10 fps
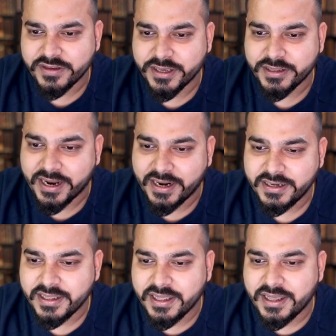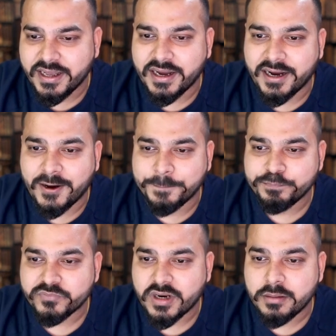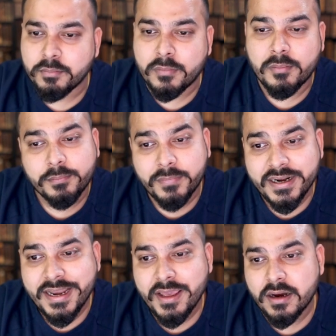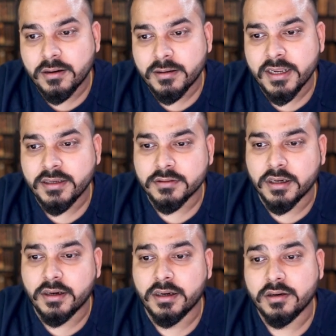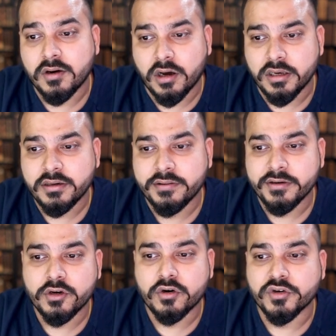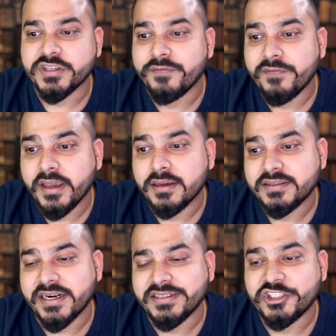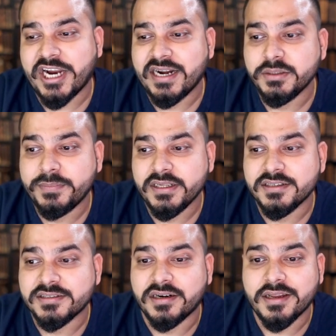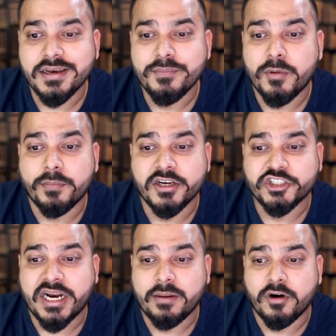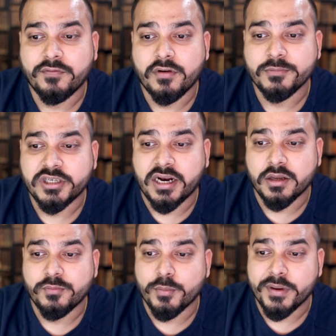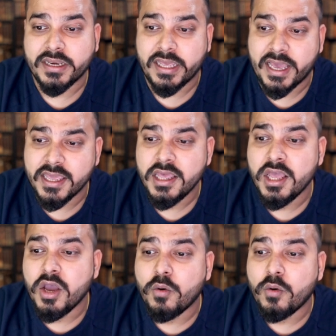here that uh, on Monday earning uh, call, you know, Rosensweig said ChatGPT, the suddenly popular chatbot from startup OpenAI,